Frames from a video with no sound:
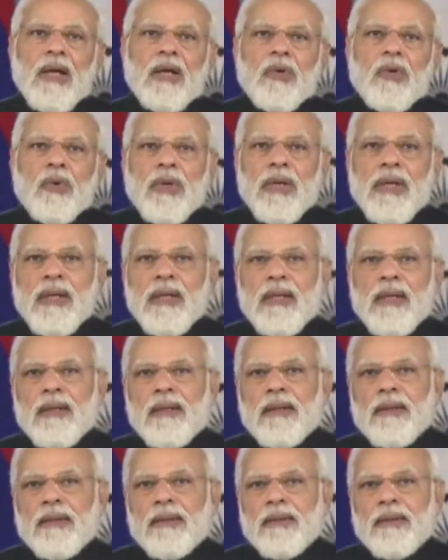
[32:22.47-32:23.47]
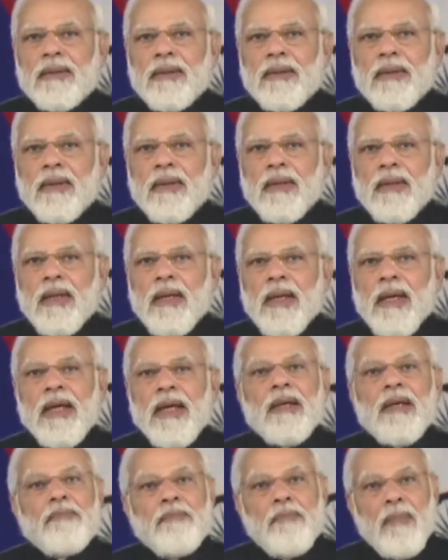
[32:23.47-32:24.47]
including
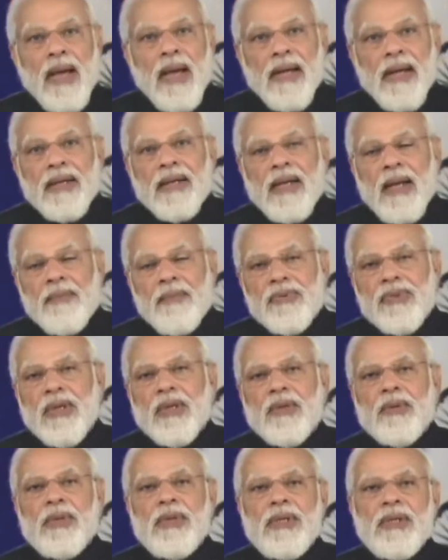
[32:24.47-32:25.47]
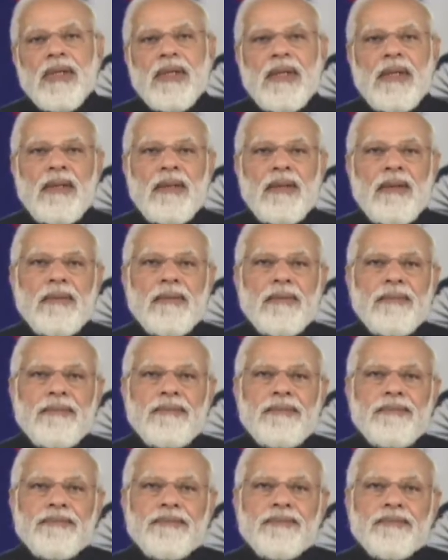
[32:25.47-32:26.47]
in maritime security,
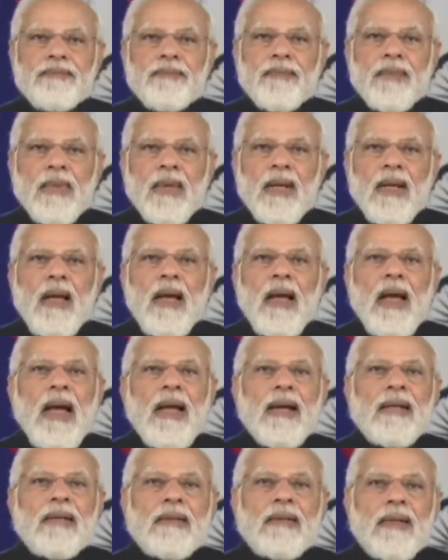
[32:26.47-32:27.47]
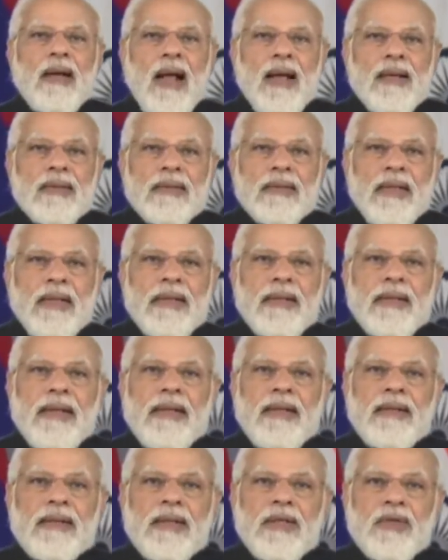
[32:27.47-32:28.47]
had
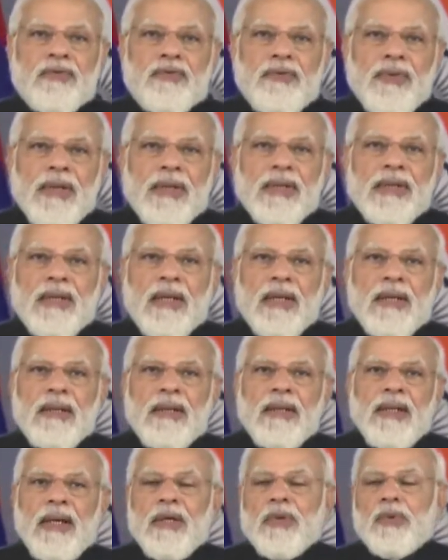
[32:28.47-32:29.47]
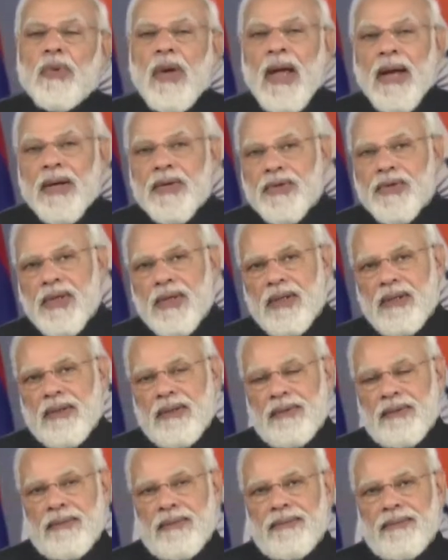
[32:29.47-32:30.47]
translated this vision into action.
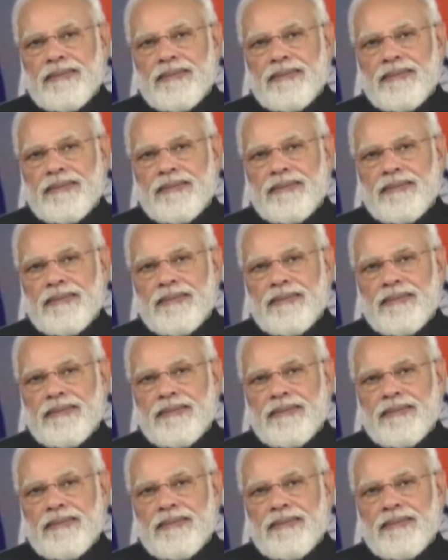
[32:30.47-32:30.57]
